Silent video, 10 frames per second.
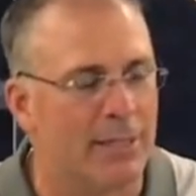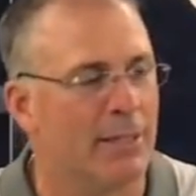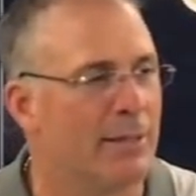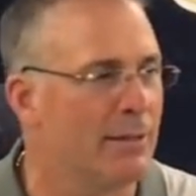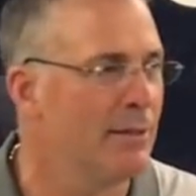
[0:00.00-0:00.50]

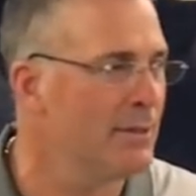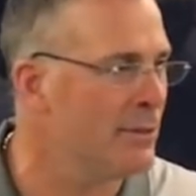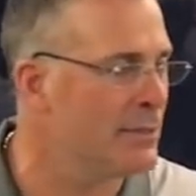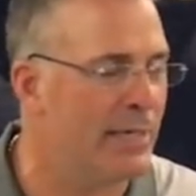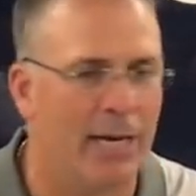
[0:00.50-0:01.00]
and then
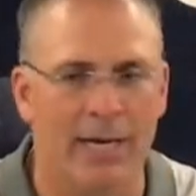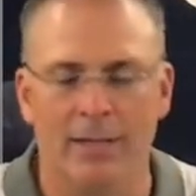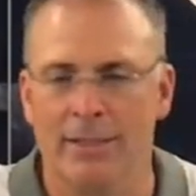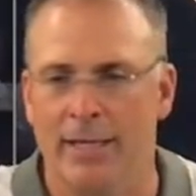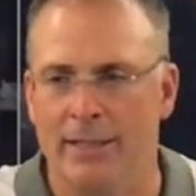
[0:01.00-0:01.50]
Thursday night
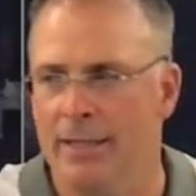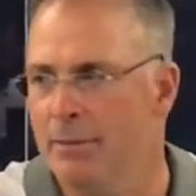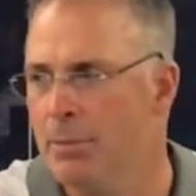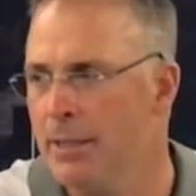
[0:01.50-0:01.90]
it kicked in.